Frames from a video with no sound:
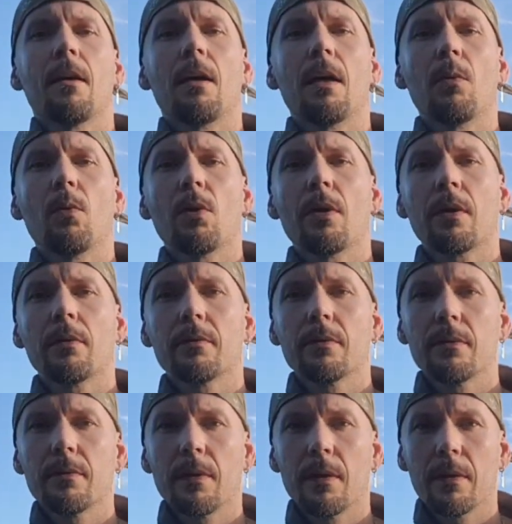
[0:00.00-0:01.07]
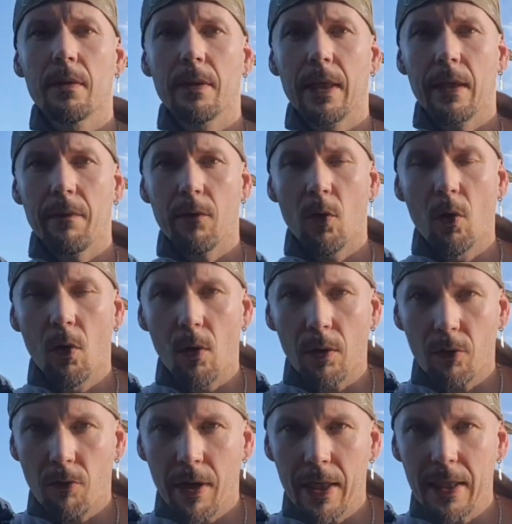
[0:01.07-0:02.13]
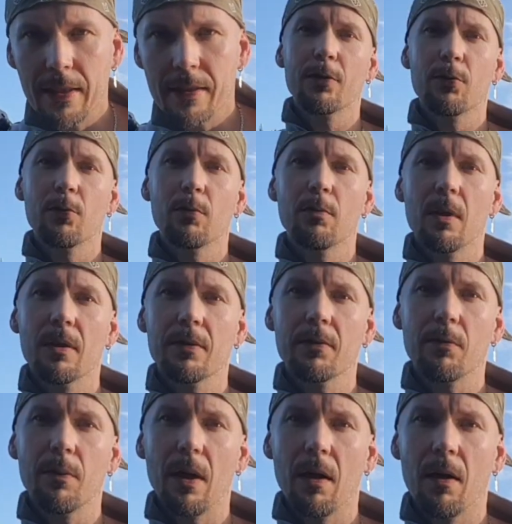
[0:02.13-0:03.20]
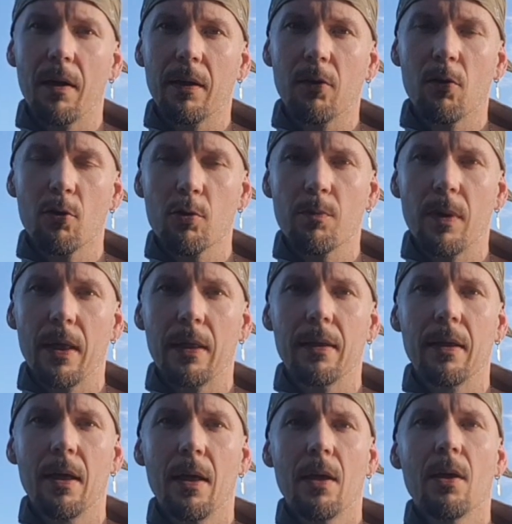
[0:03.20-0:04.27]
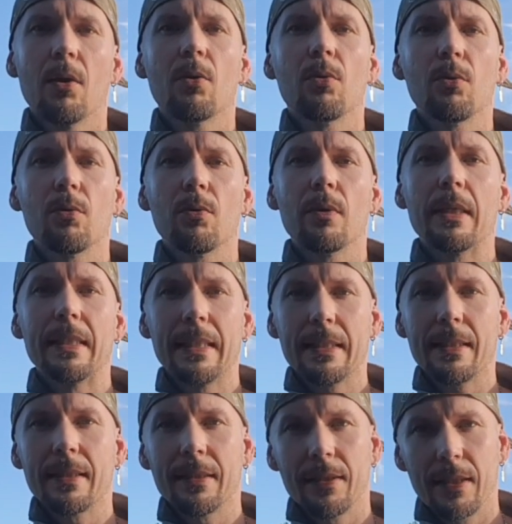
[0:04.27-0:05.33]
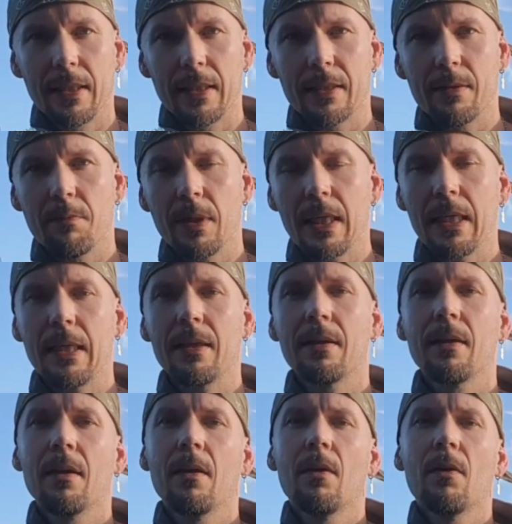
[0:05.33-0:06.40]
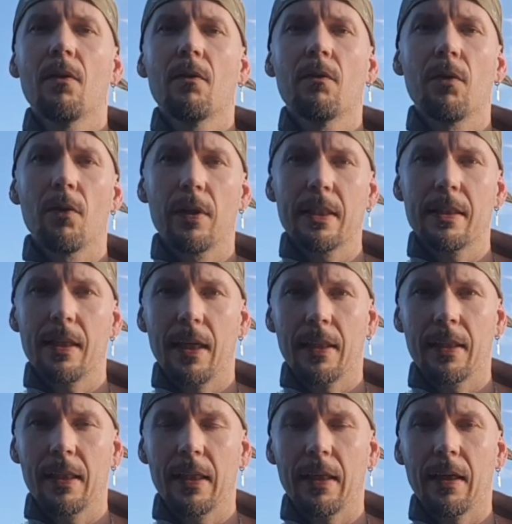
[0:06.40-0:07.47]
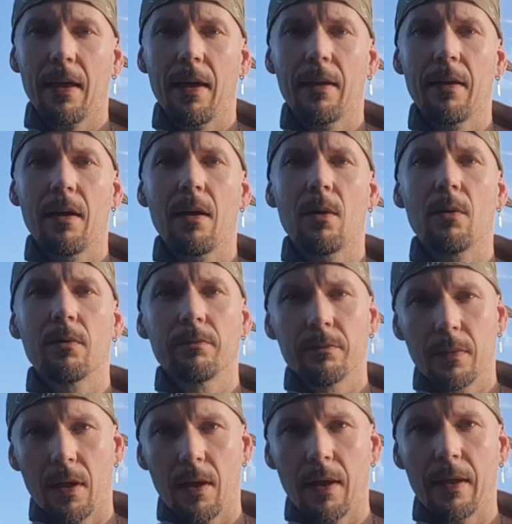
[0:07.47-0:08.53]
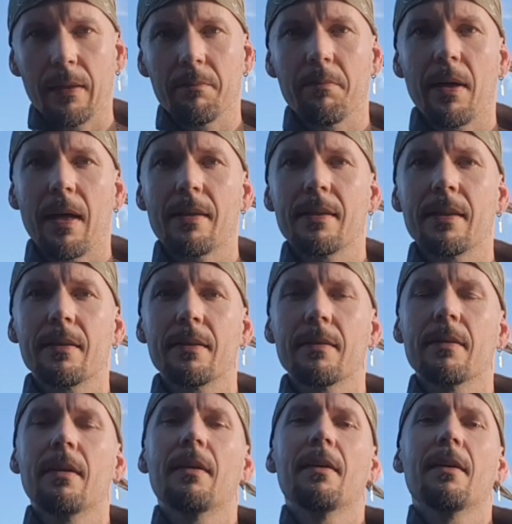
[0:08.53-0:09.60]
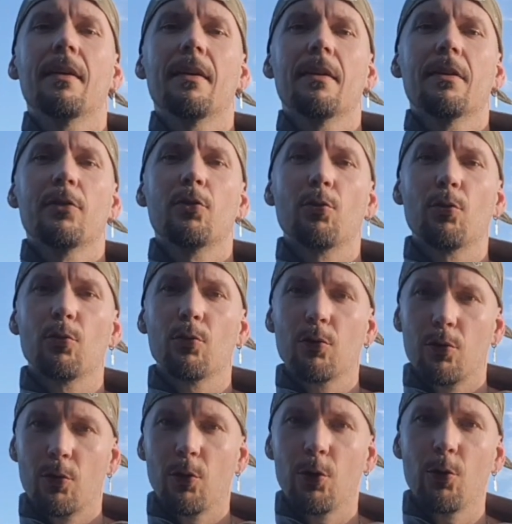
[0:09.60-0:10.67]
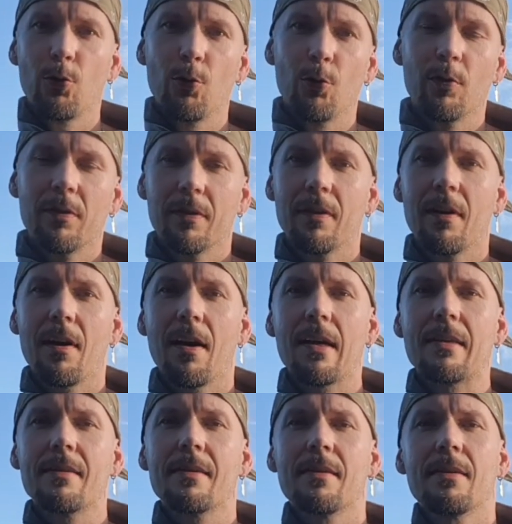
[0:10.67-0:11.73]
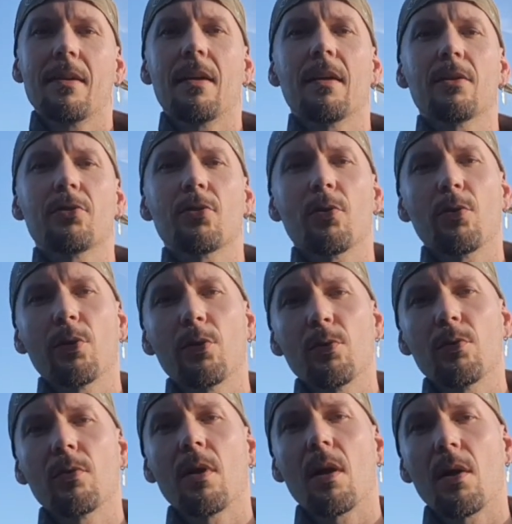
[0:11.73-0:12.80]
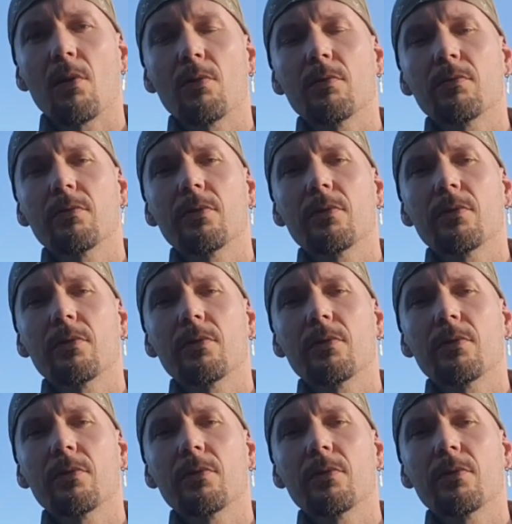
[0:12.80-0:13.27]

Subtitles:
I want to give all credits to Master Mihai Kosmei, who did teach me for this technique, and now I pass it to you guys and show you how